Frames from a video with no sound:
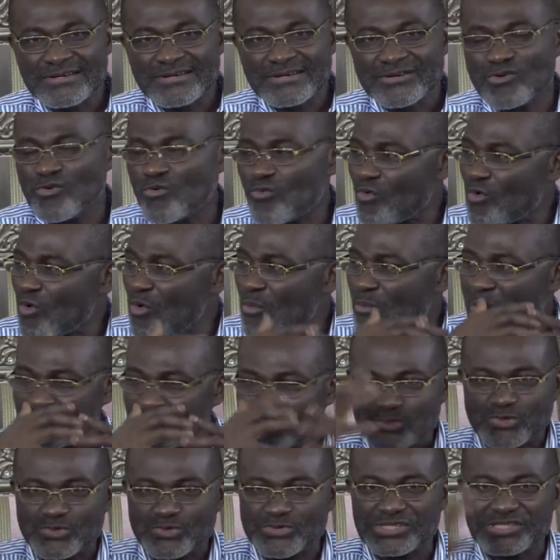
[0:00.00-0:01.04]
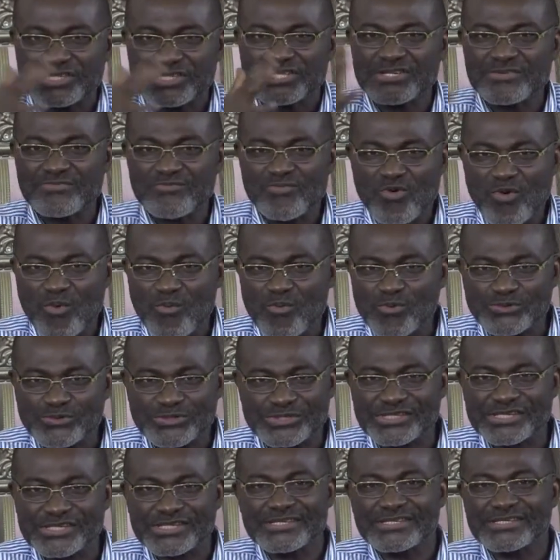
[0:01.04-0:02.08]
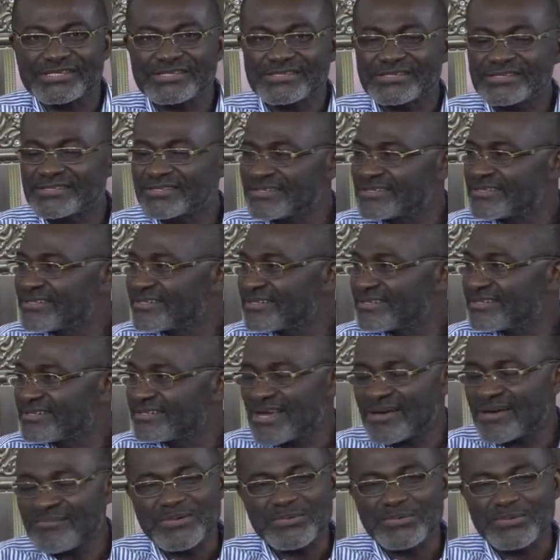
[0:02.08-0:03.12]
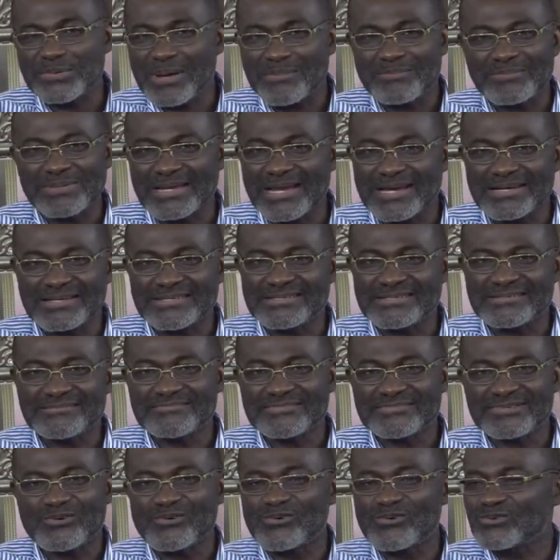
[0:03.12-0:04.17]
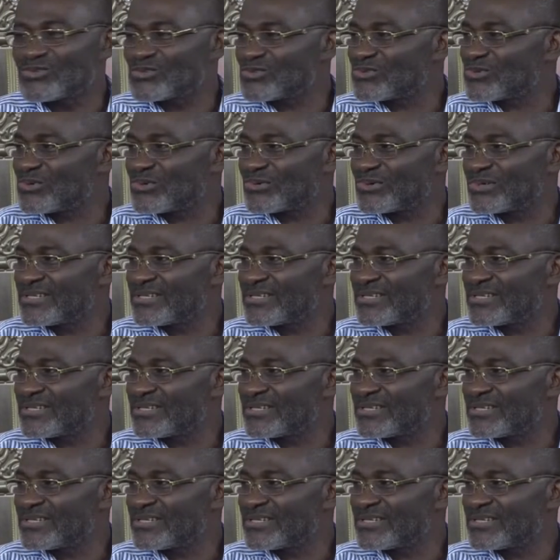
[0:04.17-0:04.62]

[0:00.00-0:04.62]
no Oma Socidium almost three, a big tram light, coastal.